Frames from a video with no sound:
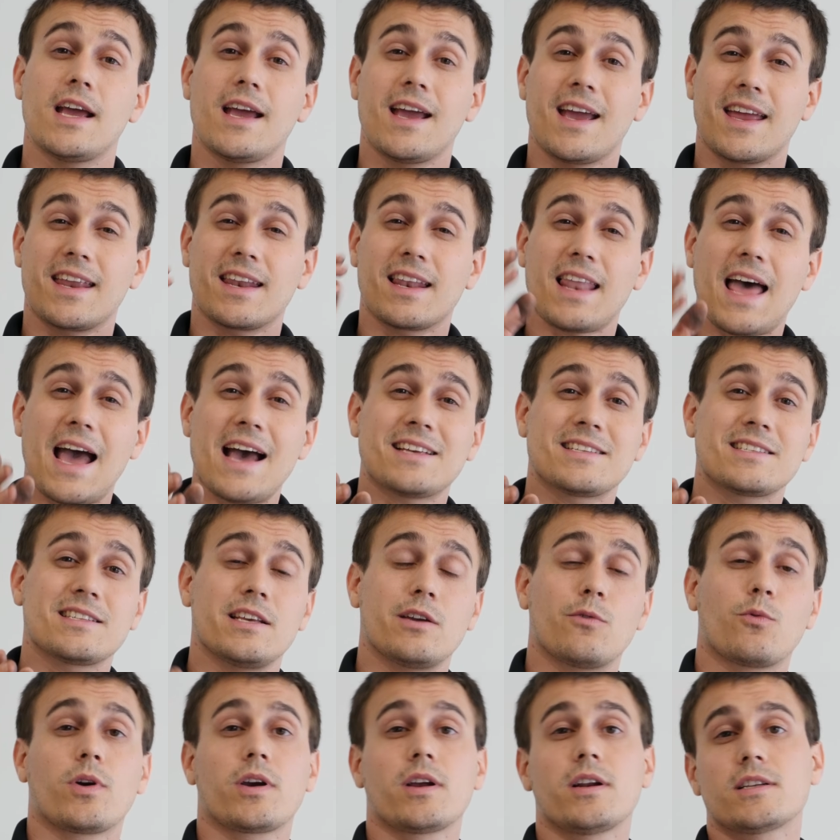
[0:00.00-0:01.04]
and lastly
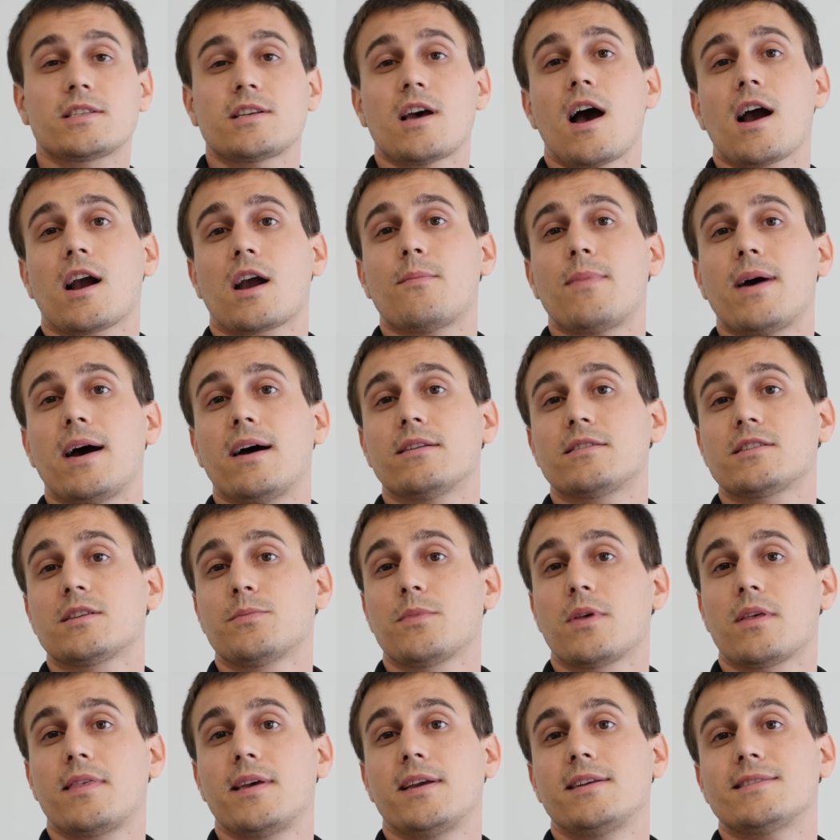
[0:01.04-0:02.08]
we're going to talk about some of
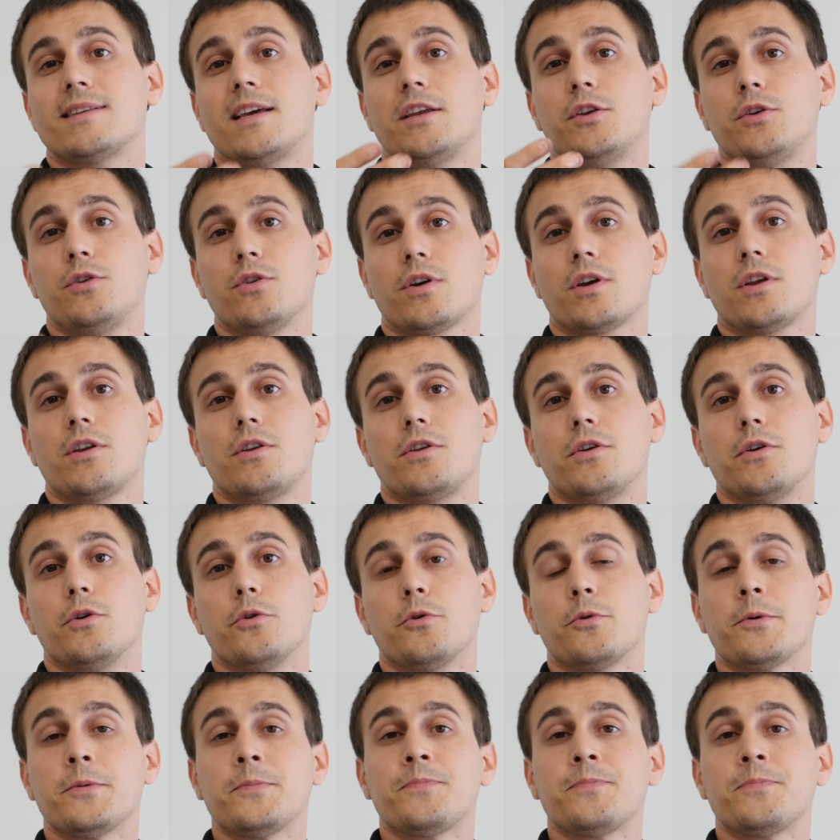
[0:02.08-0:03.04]
the things that you can do